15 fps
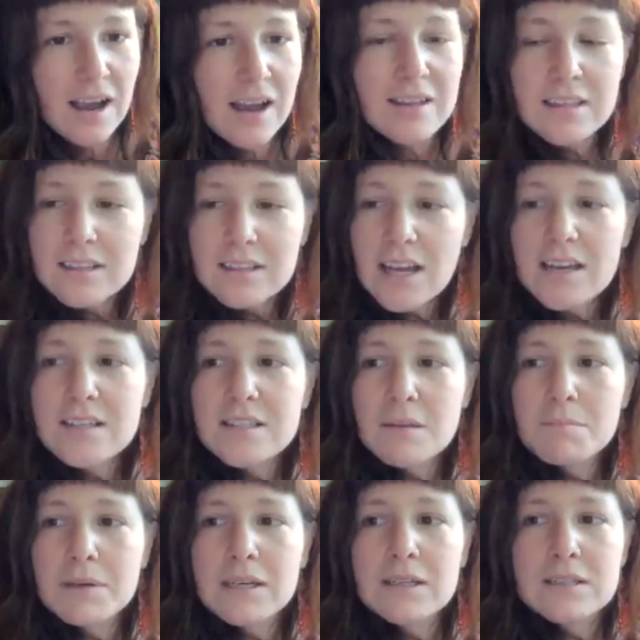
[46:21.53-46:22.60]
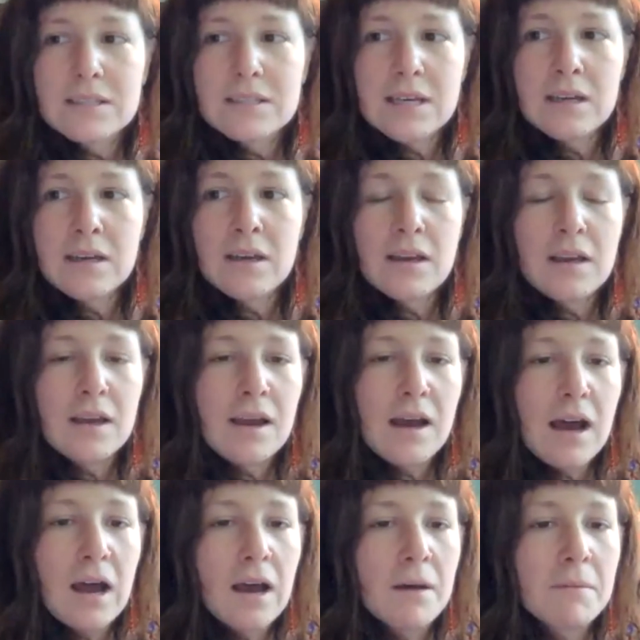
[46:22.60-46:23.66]
I think that is the biggest thing
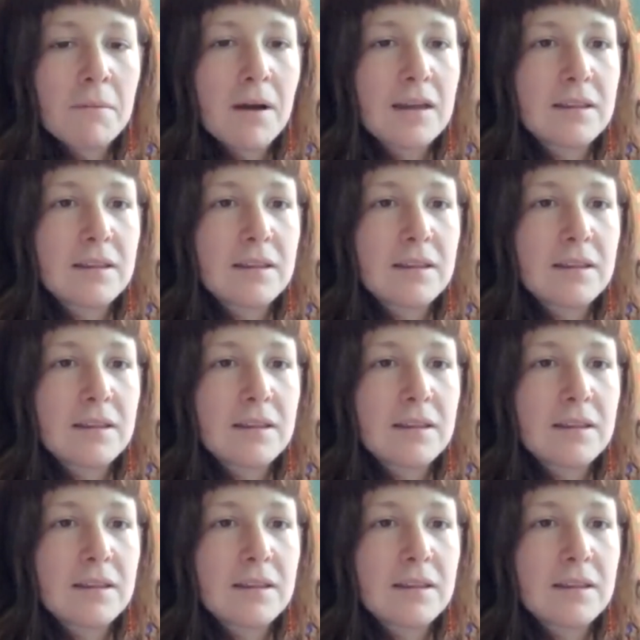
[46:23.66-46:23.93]
um,